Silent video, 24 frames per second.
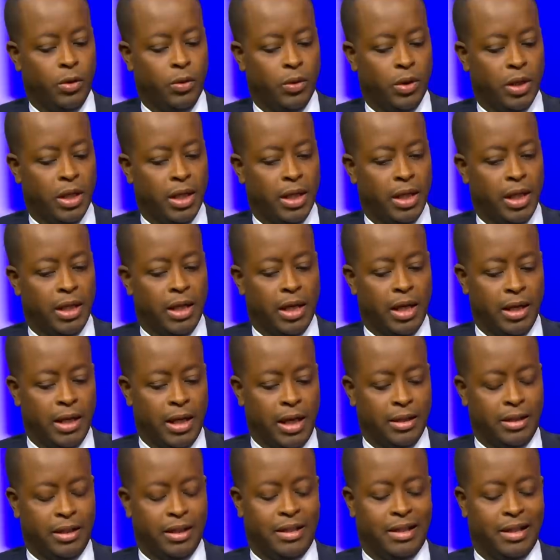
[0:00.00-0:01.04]
do that. And
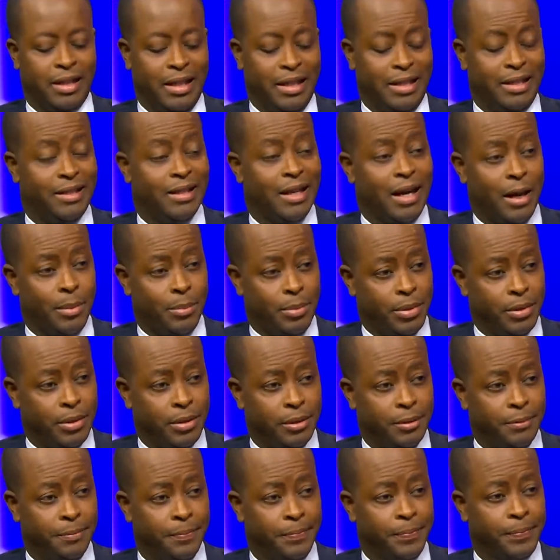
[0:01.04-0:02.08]
that's just an
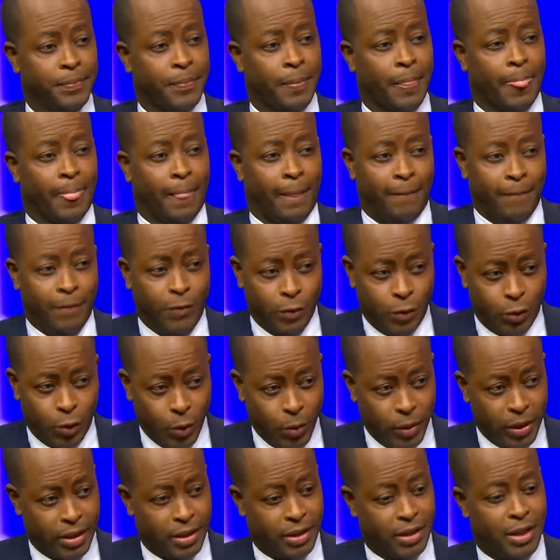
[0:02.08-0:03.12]
example,
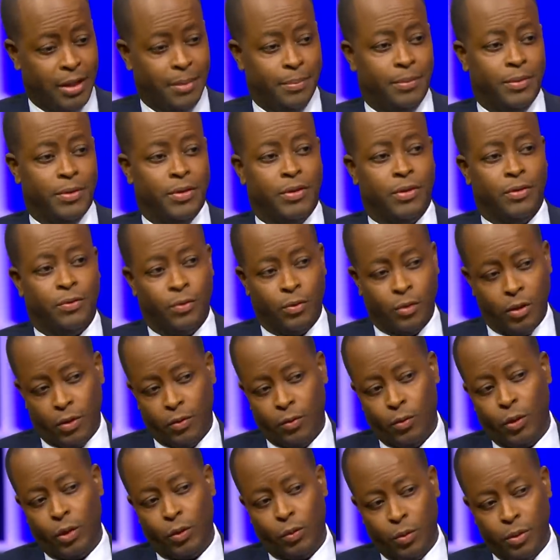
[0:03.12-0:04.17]
two examples of
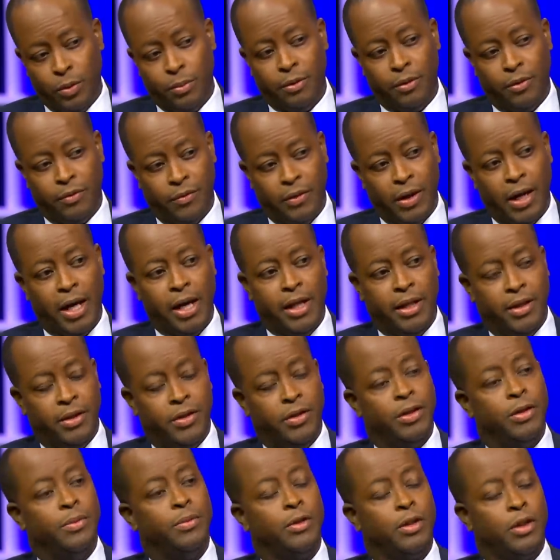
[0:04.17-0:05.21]
what we provide in
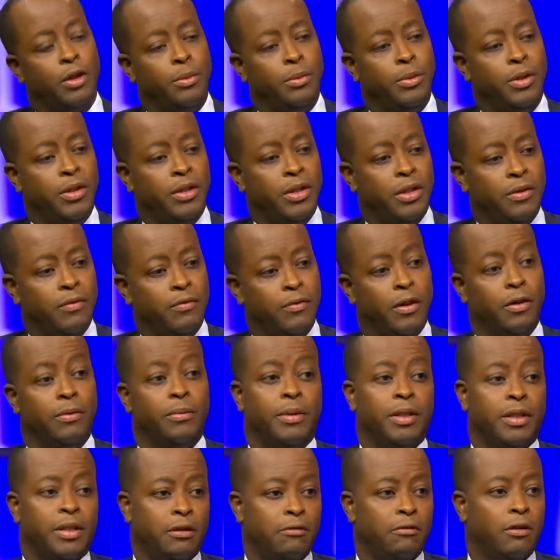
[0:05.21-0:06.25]
terms of community
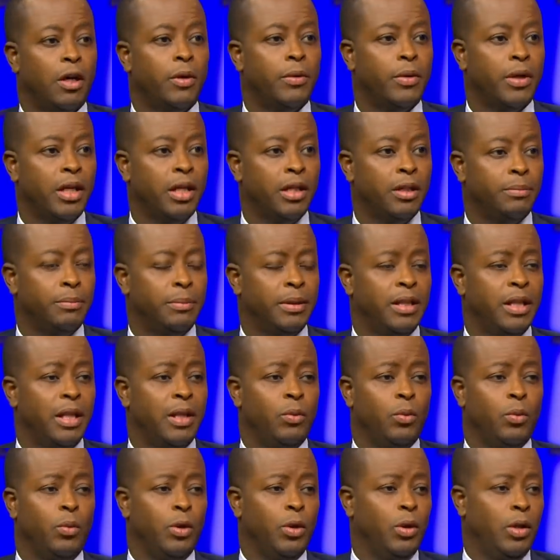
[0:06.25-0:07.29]
involvement around health. But
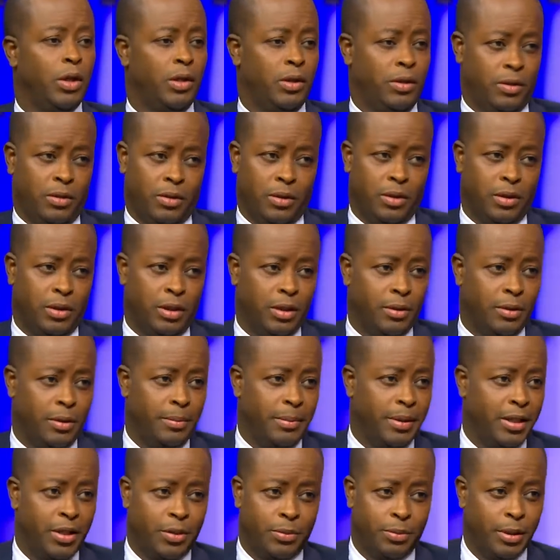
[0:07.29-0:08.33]
then let
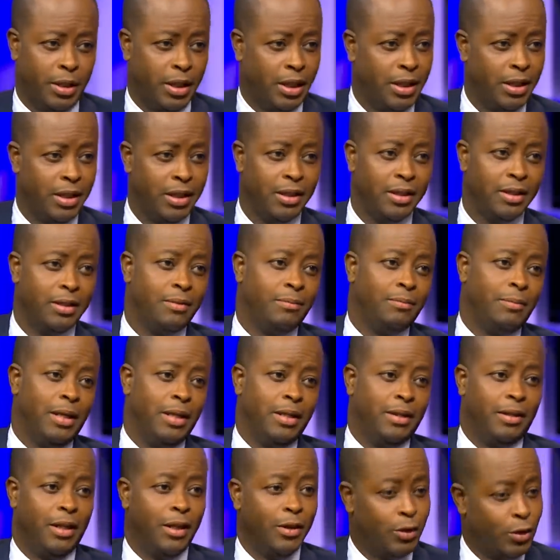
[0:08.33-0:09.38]
me just be clear, my
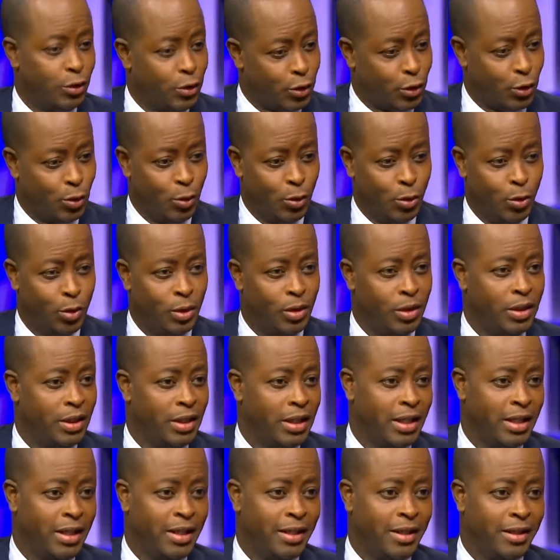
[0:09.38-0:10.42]
dental school
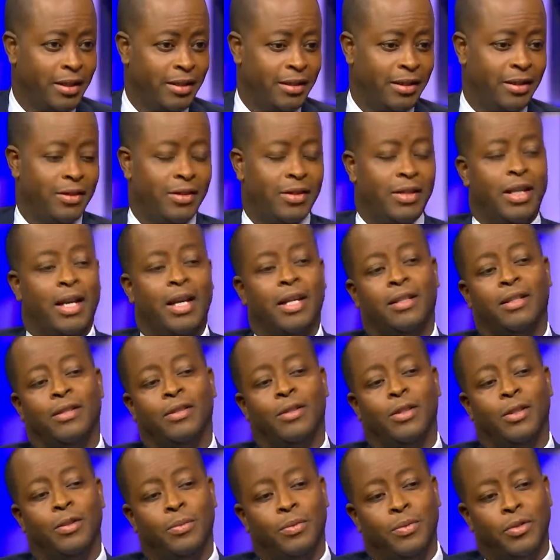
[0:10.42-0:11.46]
does that in
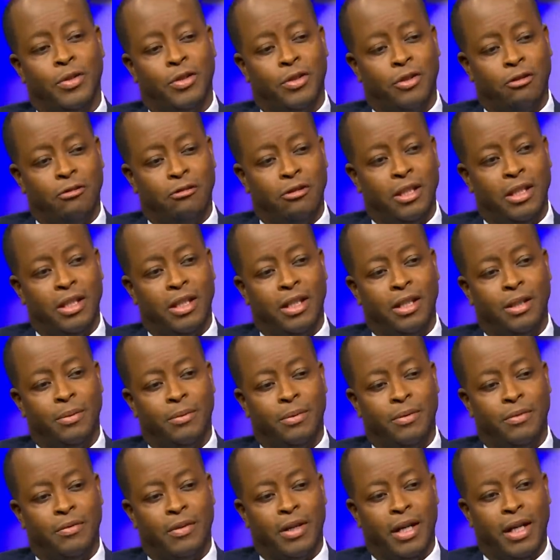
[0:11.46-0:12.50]
terms of screening and
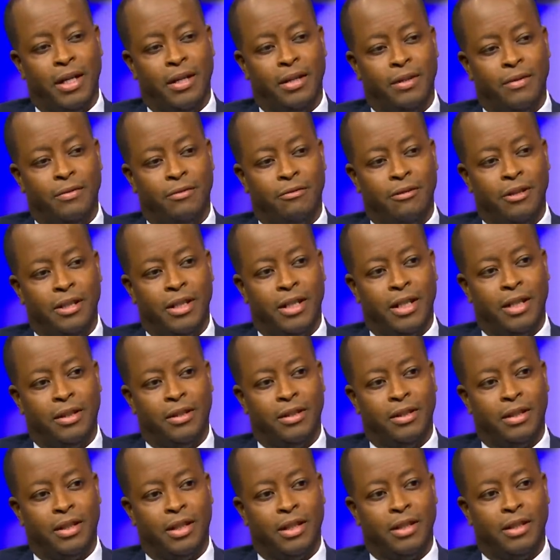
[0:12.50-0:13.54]
providing free
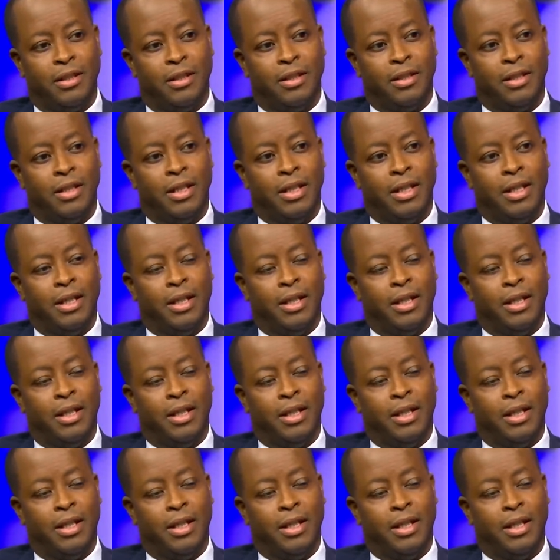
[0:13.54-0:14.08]
dental care.